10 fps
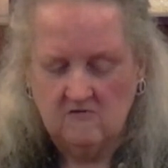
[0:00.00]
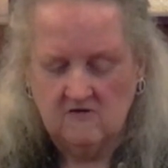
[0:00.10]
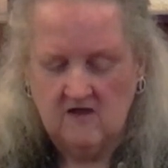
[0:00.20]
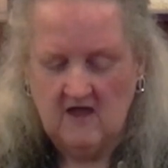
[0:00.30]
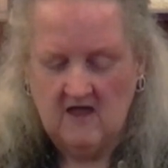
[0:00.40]

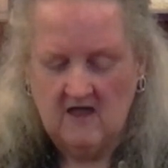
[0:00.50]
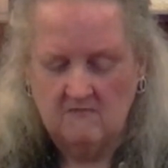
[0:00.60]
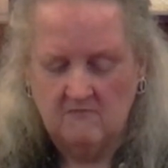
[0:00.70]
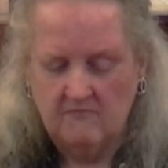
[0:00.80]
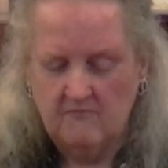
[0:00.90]
today
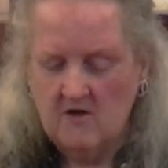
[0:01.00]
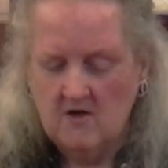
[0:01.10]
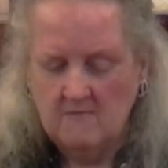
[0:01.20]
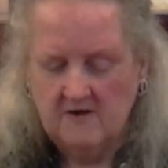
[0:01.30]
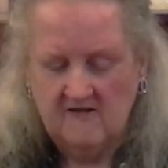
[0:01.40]
and
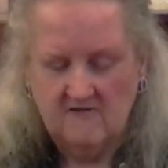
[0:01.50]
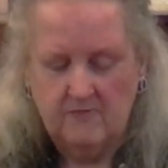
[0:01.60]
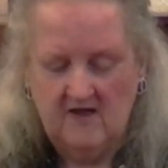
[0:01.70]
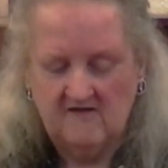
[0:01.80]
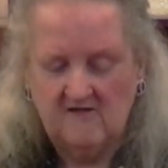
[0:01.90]
Please
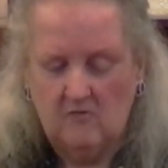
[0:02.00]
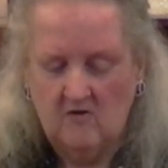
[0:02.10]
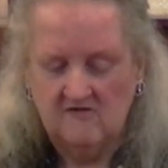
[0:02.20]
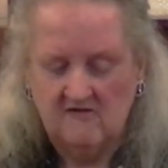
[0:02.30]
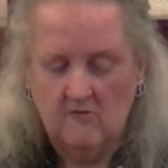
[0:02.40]
bless the
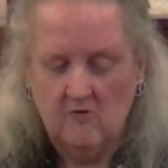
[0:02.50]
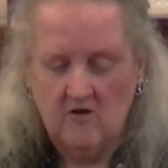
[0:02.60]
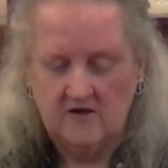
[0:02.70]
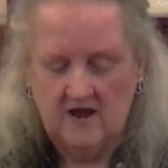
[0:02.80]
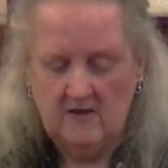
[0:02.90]
ones that were
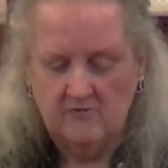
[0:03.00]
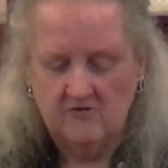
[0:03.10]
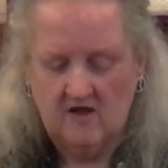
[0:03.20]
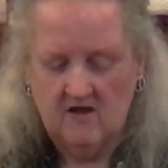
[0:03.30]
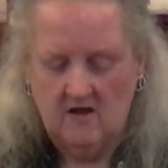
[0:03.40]
unable
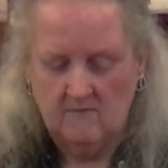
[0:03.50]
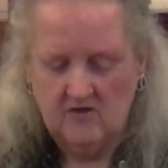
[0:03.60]
to come,